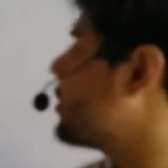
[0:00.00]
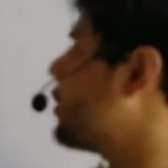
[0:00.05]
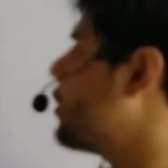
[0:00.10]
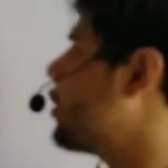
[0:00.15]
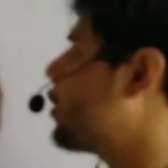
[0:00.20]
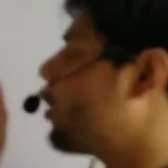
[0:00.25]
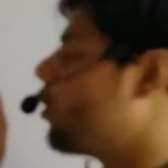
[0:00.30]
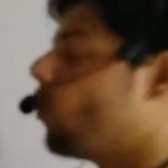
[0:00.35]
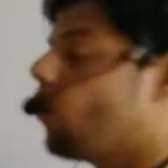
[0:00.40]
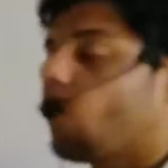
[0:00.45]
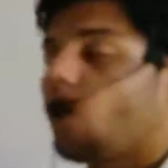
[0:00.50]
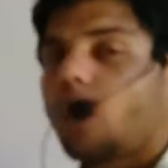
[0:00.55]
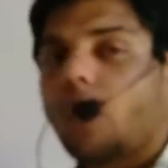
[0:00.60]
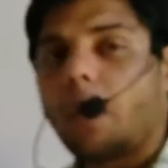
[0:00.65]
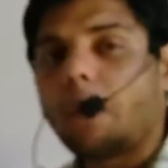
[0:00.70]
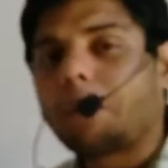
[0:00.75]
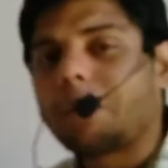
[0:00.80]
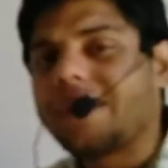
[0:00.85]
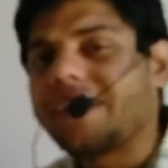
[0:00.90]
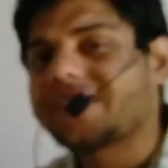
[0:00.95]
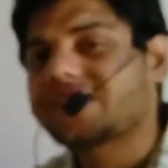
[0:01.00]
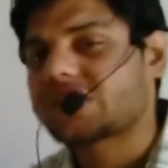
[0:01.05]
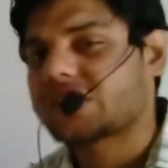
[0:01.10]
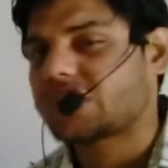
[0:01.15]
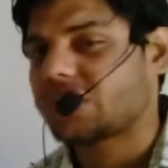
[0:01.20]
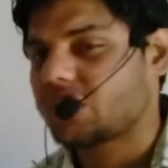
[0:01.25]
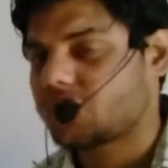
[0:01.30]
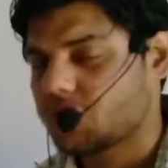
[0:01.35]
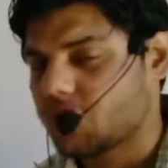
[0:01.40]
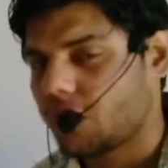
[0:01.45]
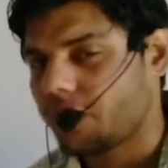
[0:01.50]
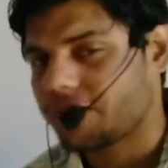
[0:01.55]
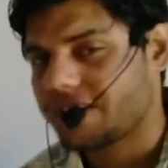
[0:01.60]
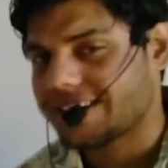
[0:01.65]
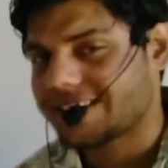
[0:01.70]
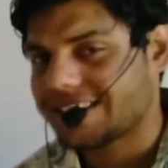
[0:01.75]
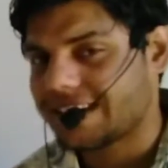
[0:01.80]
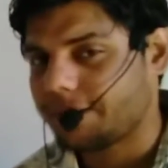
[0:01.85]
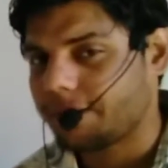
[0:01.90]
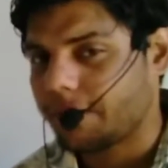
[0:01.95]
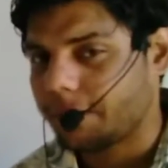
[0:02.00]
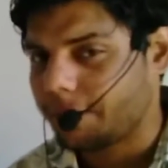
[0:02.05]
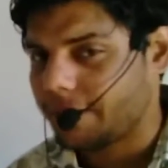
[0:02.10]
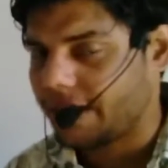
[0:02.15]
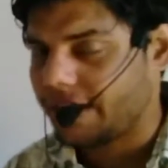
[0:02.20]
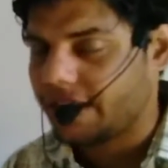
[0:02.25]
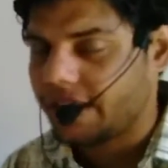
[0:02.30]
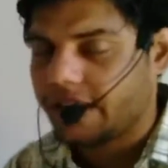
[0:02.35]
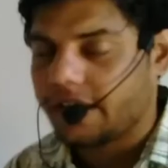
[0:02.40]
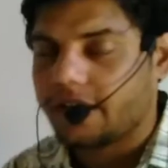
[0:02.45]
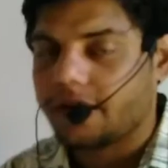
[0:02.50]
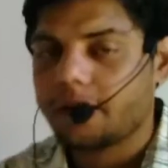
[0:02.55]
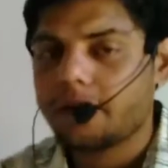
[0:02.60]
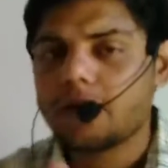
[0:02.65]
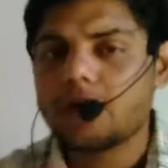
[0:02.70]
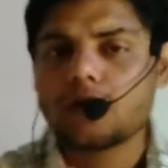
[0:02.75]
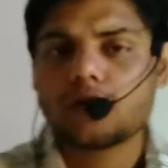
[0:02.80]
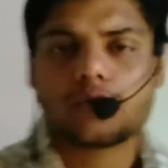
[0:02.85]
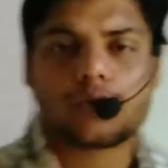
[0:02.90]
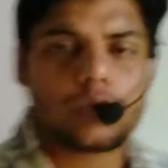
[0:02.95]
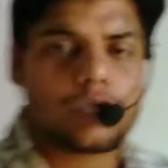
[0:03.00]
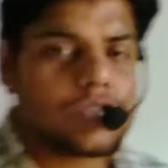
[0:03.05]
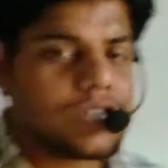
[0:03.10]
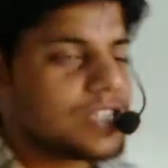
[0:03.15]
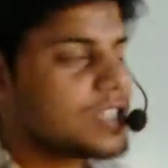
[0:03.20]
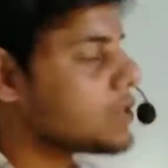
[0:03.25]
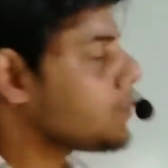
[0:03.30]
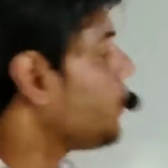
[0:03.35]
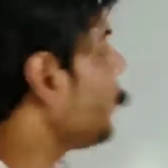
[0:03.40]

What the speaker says: the complete structure of the cell membrane here. So just